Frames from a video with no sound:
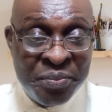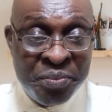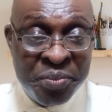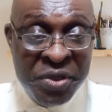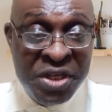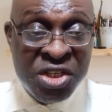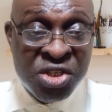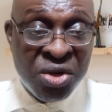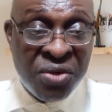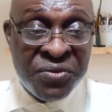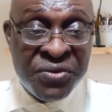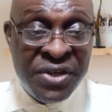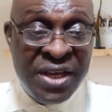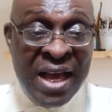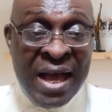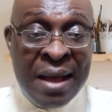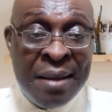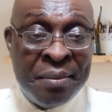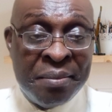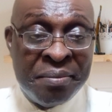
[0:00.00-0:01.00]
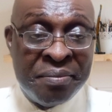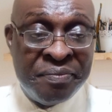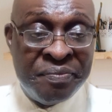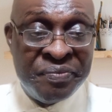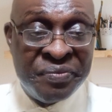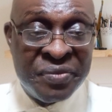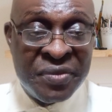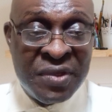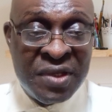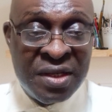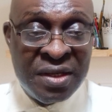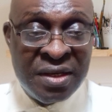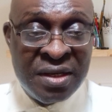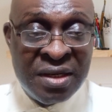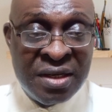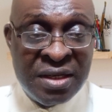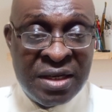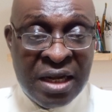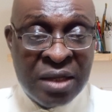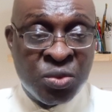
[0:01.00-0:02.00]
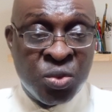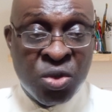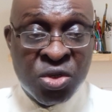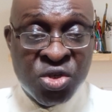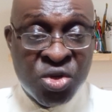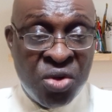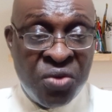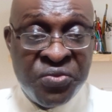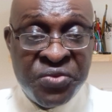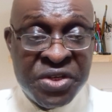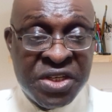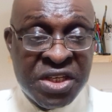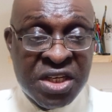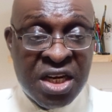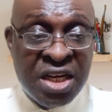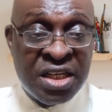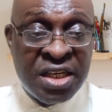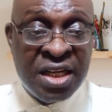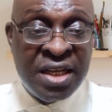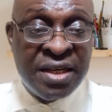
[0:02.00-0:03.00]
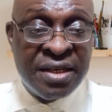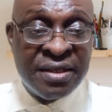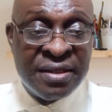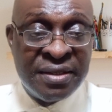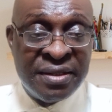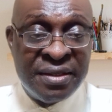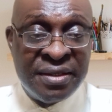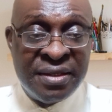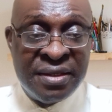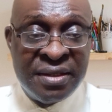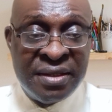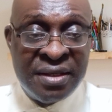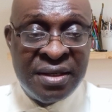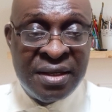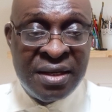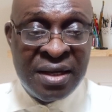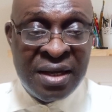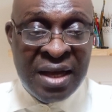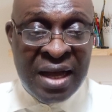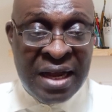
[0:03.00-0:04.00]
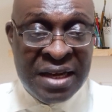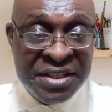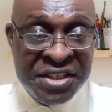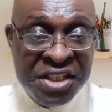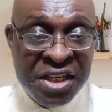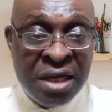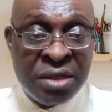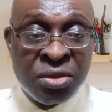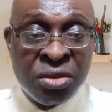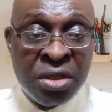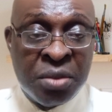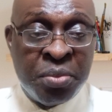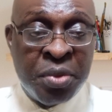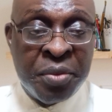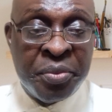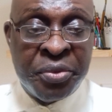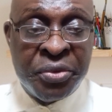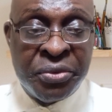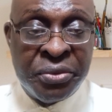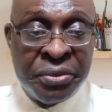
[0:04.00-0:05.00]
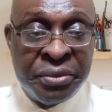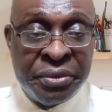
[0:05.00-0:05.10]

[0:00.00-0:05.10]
piece of yam that was confiscated and shared to the people.